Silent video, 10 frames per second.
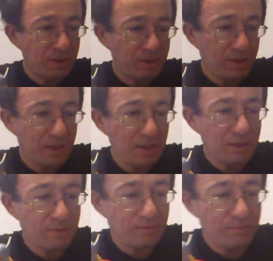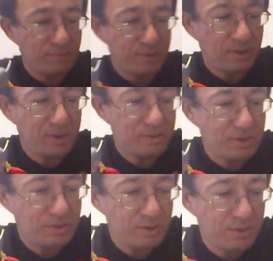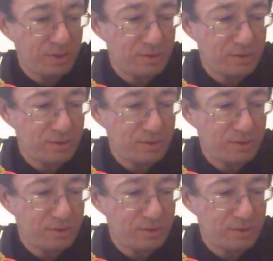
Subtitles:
in line, let's just turn this